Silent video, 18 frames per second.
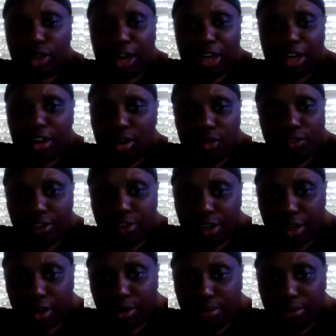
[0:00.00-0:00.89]
to go for
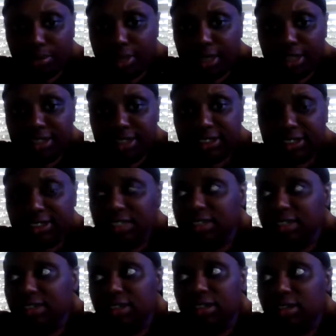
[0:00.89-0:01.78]
help, because
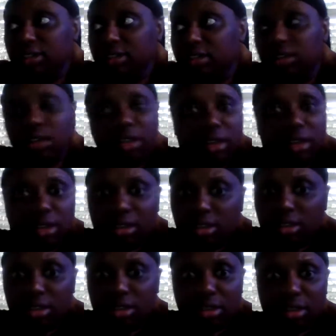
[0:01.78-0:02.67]

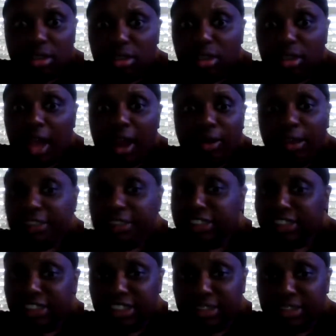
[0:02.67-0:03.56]
how our
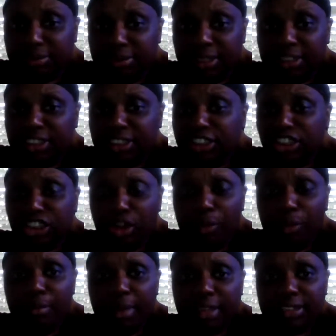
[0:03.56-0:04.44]
system is, it's
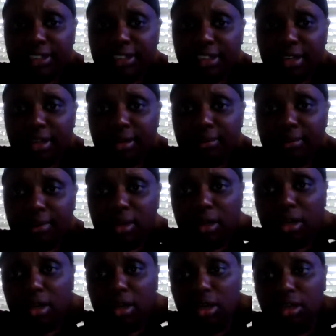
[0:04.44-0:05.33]
so messed up,
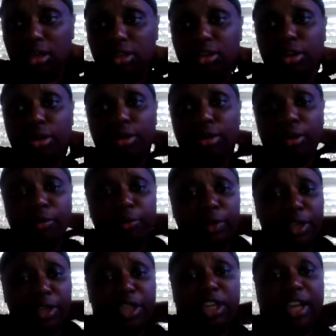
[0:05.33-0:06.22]
and
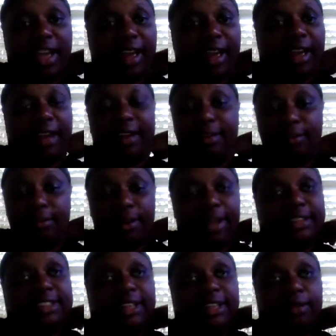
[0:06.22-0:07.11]
when
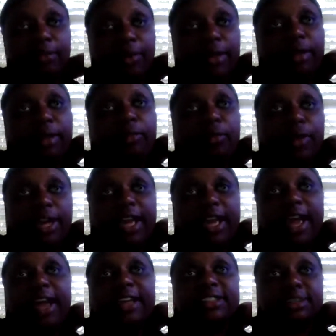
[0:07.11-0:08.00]
I say we
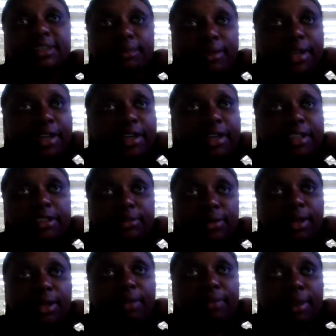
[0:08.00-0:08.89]
as Americans,
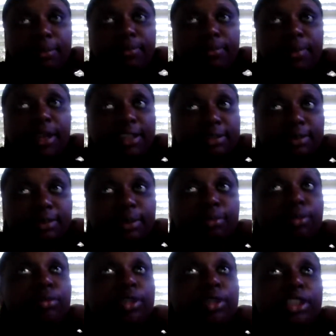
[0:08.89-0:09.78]
we as
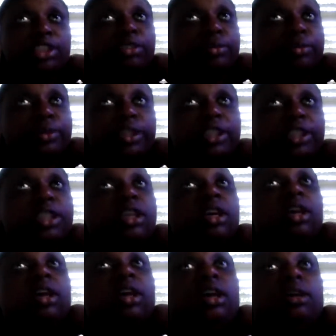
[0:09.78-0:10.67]
people need to really
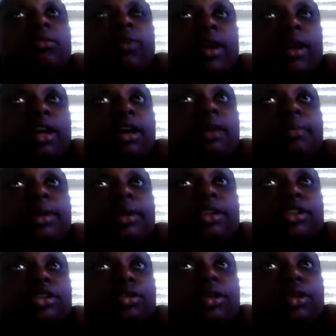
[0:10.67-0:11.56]
wake up
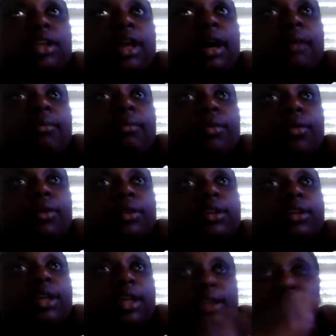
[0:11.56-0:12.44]
and do a lot
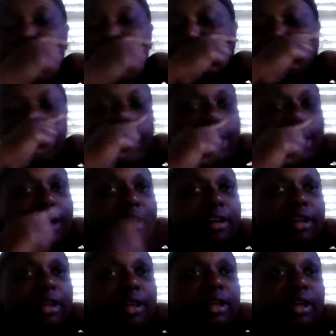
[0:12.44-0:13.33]
more and do
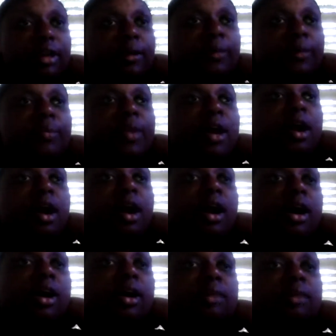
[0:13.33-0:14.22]
better,
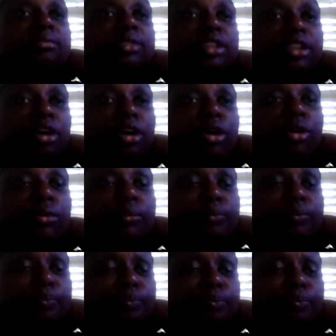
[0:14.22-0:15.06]
so